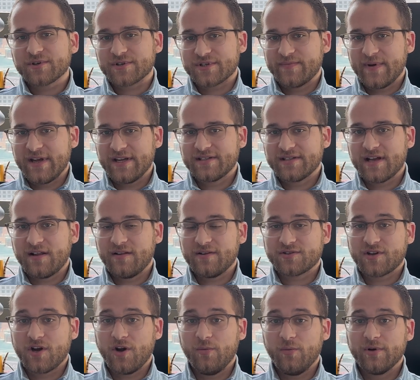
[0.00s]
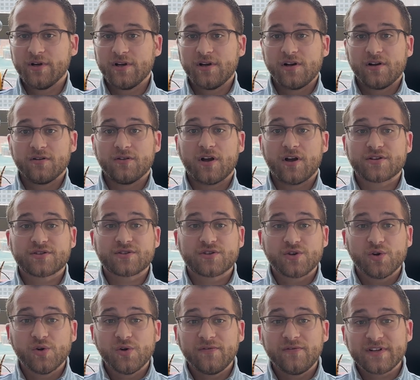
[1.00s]
Space Telescope lost
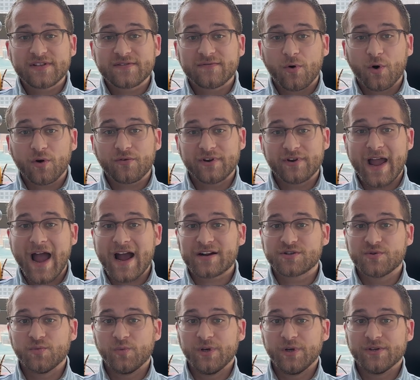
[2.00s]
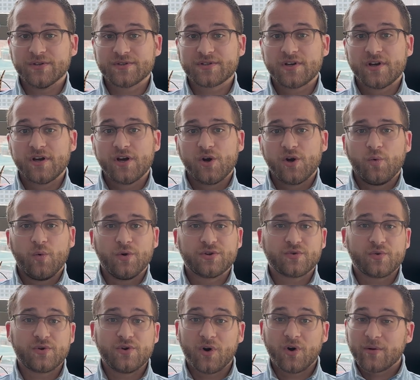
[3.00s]
2 of its 4 reaction wheels, which
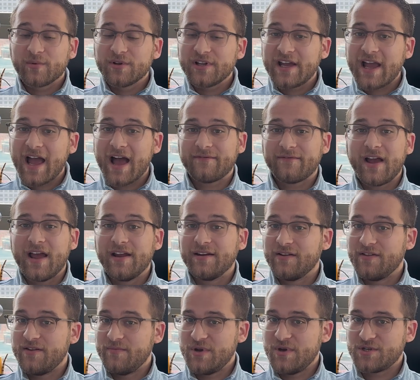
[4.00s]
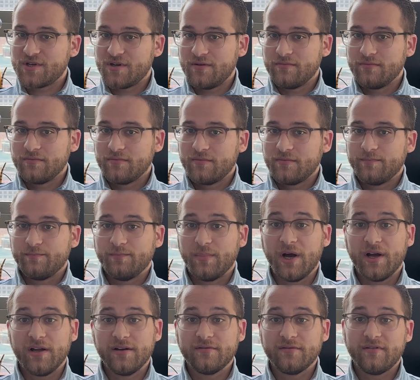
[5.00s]
would normally have ended the mission,
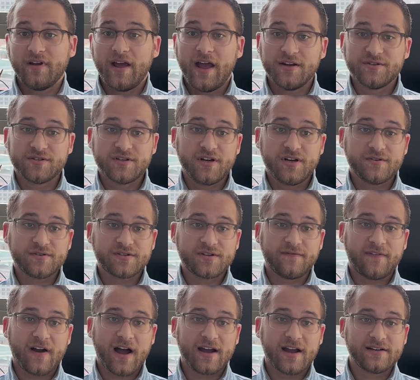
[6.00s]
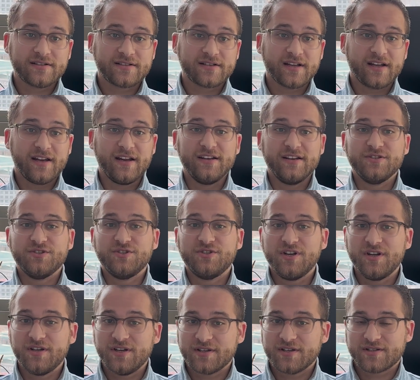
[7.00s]
but engineers devised an
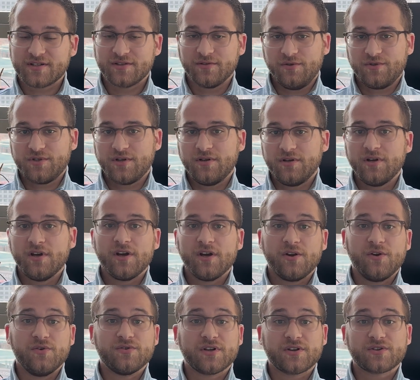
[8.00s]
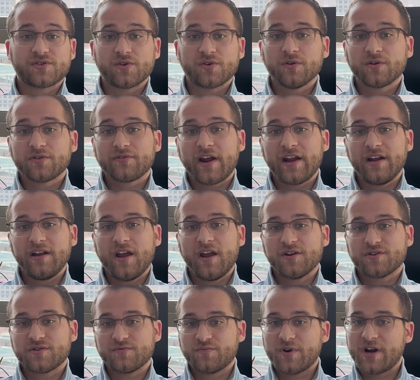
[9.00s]
ingenious solution using solar
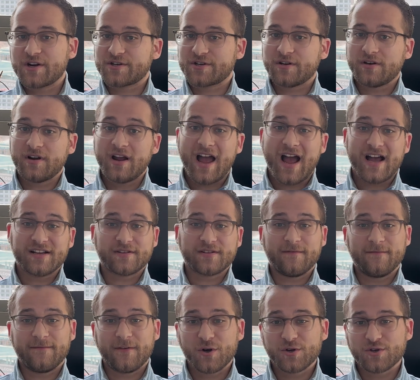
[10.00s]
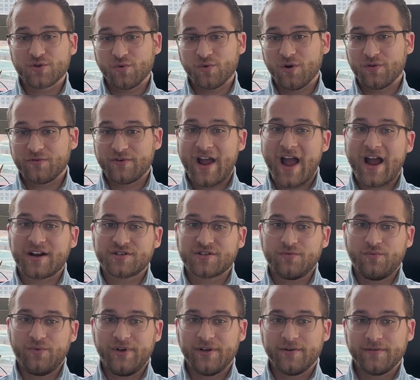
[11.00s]
radiation pressure as a virtual reaction
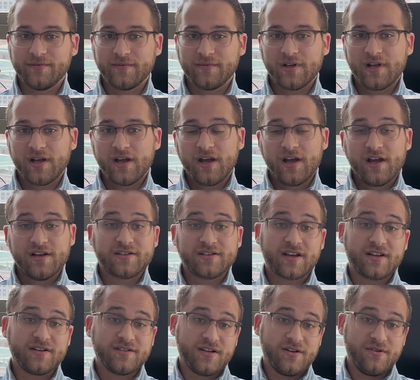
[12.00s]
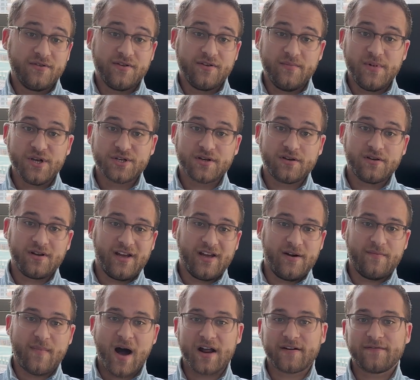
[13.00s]
wheel to continue the mission in a
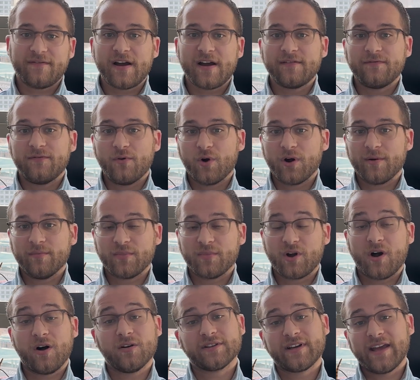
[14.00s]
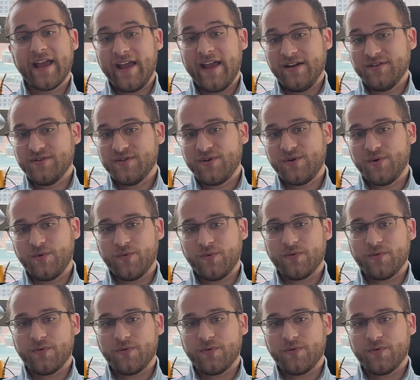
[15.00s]
modified form called K2.